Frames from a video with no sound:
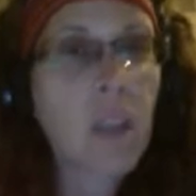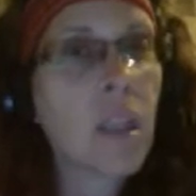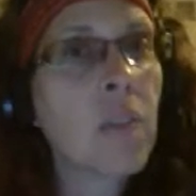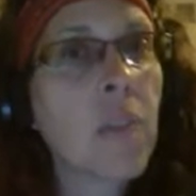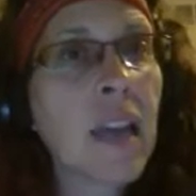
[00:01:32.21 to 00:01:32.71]

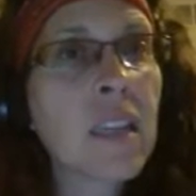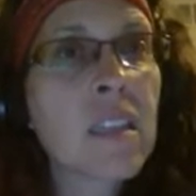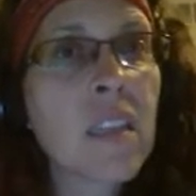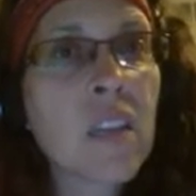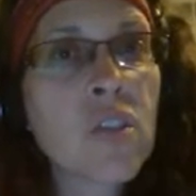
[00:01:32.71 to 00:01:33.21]
they might
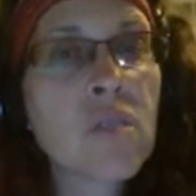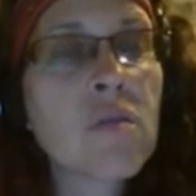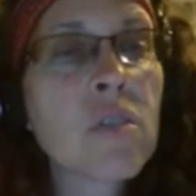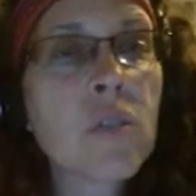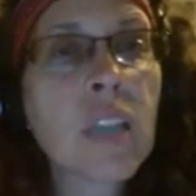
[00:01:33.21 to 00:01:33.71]
instead
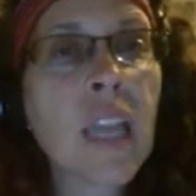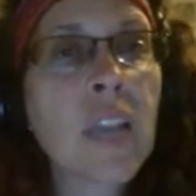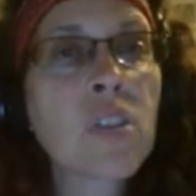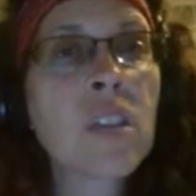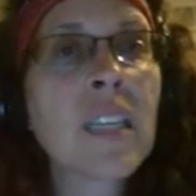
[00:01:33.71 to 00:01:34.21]
choose to
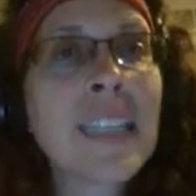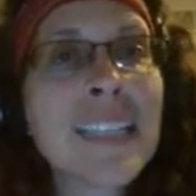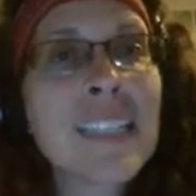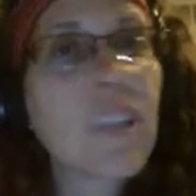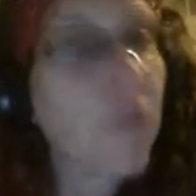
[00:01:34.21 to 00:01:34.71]
engage in
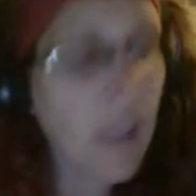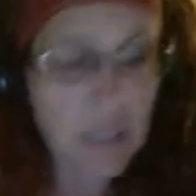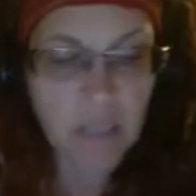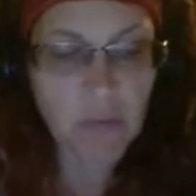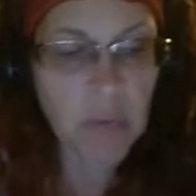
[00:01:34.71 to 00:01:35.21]

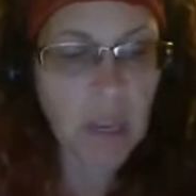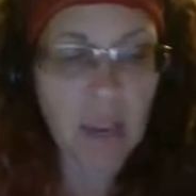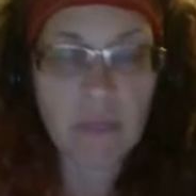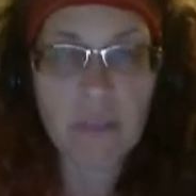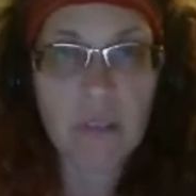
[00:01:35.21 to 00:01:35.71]
defensive
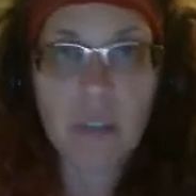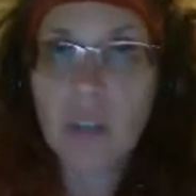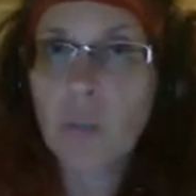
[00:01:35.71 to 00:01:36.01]
behavior,